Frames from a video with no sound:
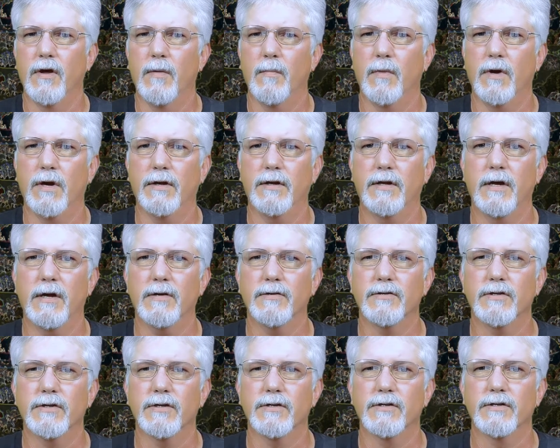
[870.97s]
but it
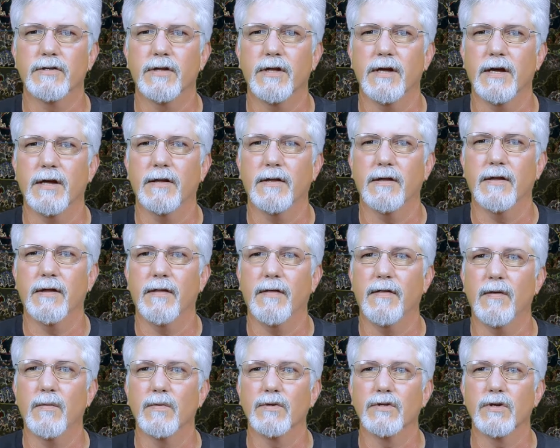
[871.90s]
tells us that
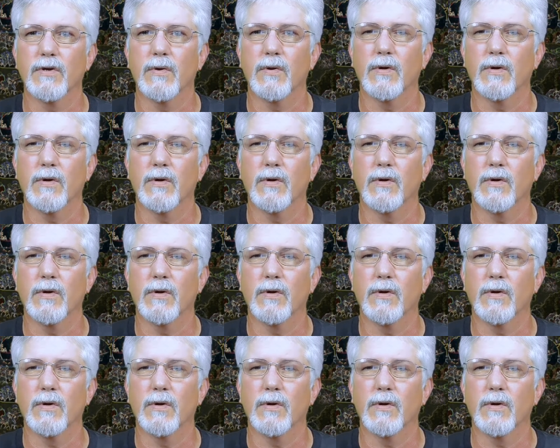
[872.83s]
there was an